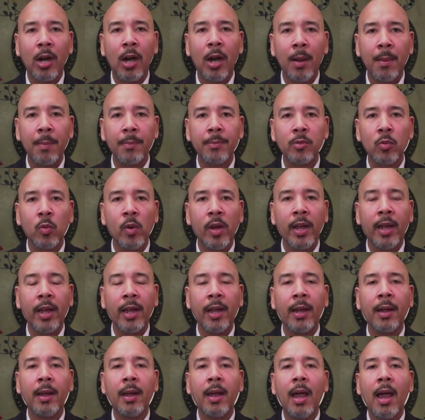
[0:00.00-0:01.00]
comes
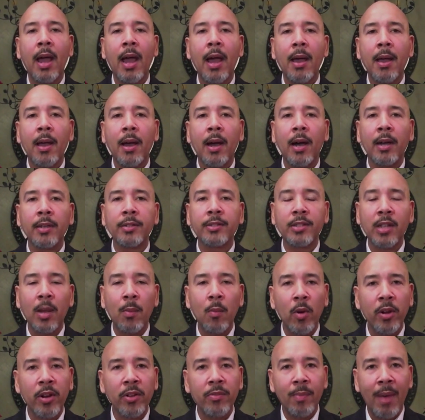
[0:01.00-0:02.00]
where uh,
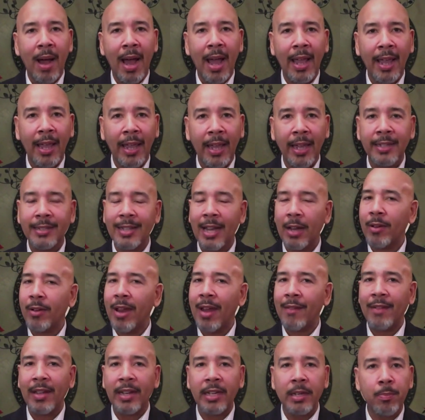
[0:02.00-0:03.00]
someone of my age. I don't
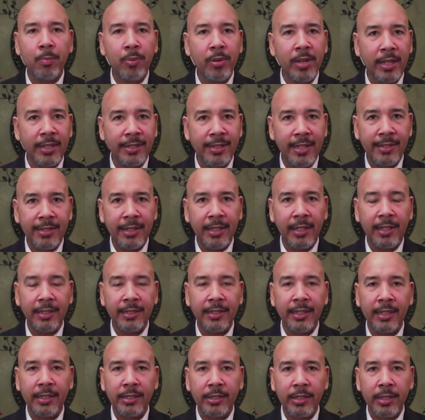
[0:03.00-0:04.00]
have any pre-existing
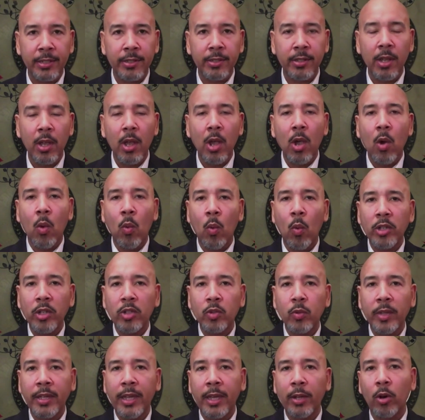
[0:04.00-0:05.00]
conditions.
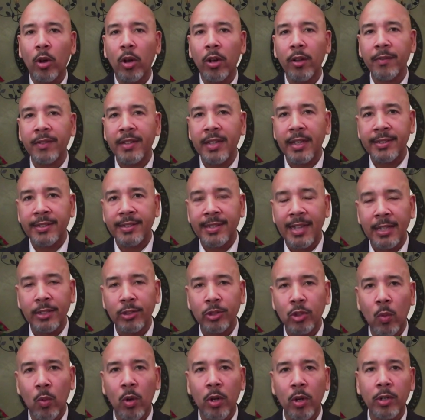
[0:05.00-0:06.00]
Once we get all of the
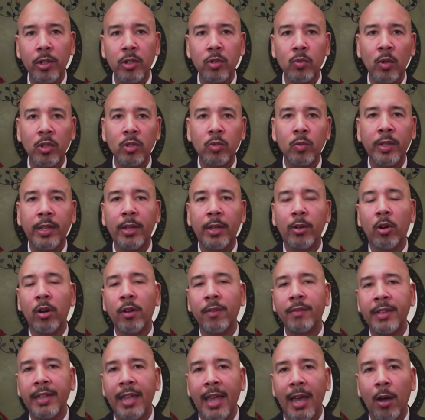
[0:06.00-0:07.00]
essential workers, once we get all
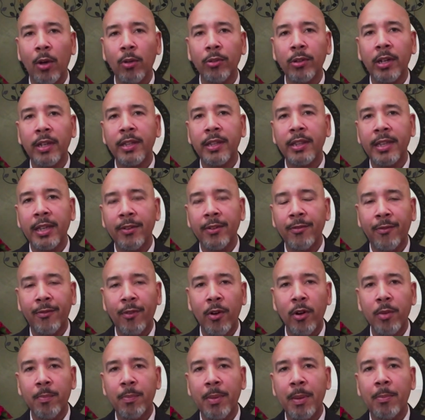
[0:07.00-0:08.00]
of the yeah. elderly, the
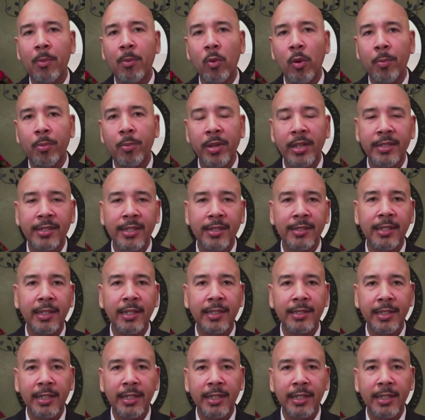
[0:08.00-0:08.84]
pre-existing